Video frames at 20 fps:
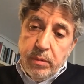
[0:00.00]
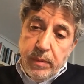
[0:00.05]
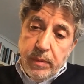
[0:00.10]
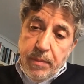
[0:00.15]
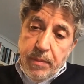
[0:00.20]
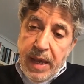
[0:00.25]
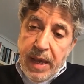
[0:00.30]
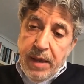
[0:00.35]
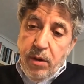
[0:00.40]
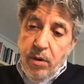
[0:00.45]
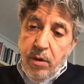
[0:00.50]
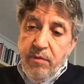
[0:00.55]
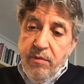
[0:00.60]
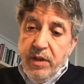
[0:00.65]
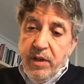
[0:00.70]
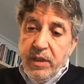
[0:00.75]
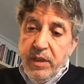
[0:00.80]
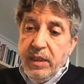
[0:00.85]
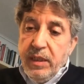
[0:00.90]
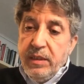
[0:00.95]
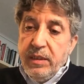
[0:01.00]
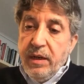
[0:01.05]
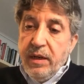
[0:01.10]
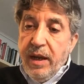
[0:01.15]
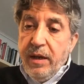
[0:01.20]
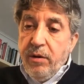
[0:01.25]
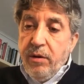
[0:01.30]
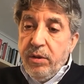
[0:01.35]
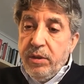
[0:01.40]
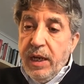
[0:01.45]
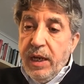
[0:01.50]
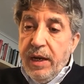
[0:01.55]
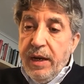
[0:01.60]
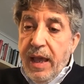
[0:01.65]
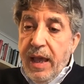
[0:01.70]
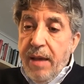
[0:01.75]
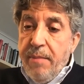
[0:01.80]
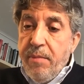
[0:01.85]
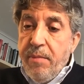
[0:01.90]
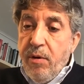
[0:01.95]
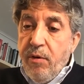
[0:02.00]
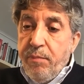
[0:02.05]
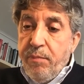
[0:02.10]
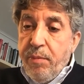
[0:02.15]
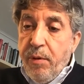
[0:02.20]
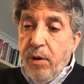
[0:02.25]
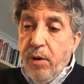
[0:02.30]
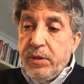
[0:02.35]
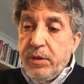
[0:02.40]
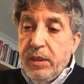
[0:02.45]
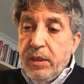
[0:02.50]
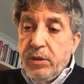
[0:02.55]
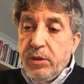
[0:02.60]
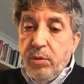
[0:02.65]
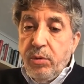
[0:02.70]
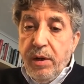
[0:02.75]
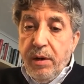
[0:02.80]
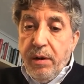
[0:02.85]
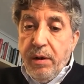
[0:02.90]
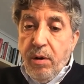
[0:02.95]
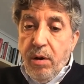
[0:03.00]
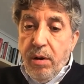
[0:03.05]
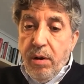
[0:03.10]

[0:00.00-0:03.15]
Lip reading: my university's records, a number of projects were